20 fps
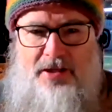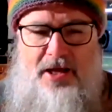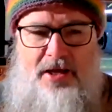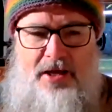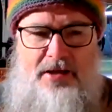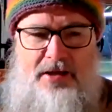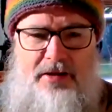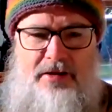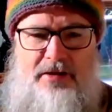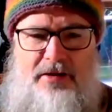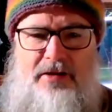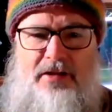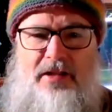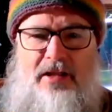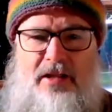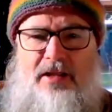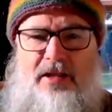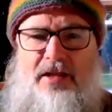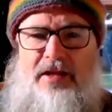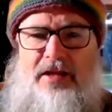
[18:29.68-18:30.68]
Okay?
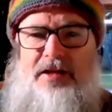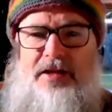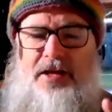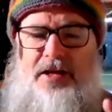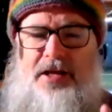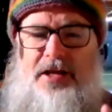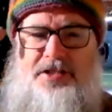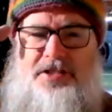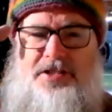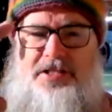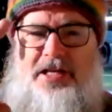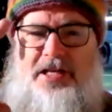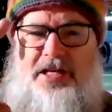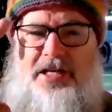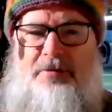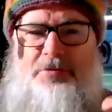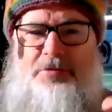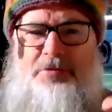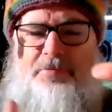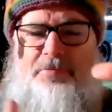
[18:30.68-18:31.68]
It
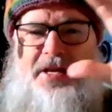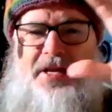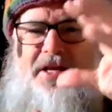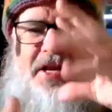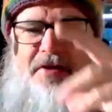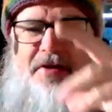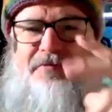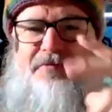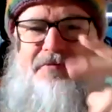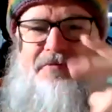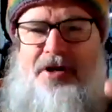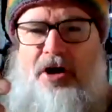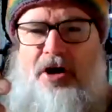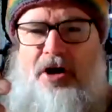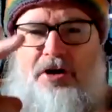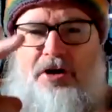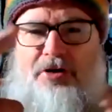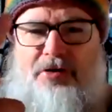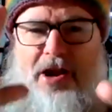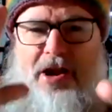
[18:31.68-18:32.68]
seems to be in every
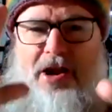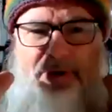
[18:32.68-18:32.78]
hologram.